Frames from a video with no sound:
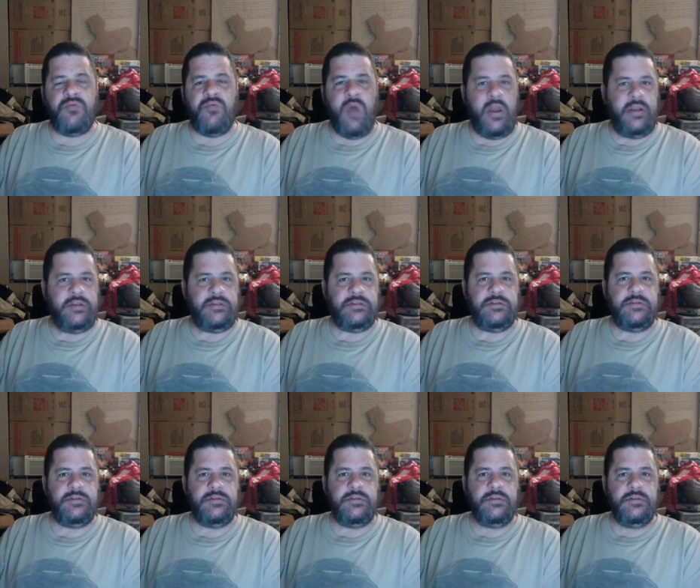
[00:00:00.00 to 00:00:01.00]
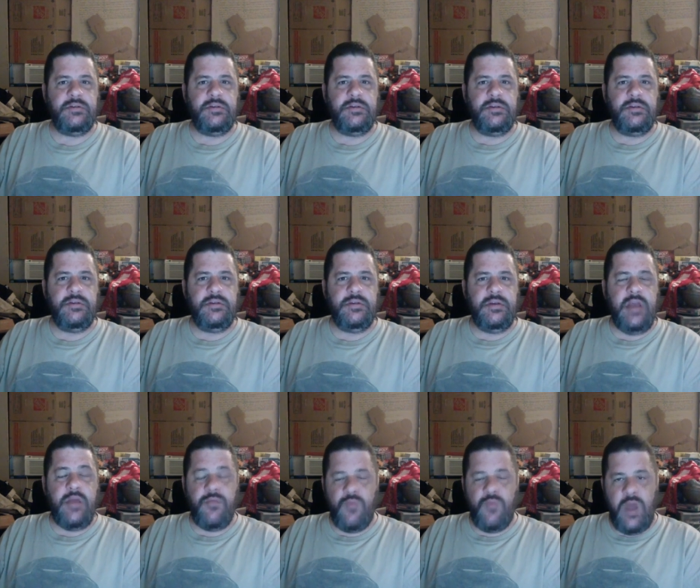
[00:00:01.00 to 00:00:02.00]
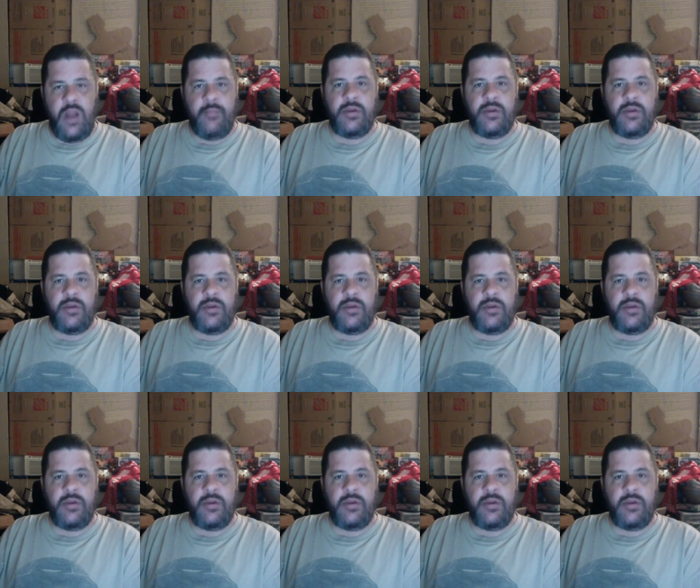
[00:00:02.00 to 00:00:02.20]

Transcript: rights. And when I'm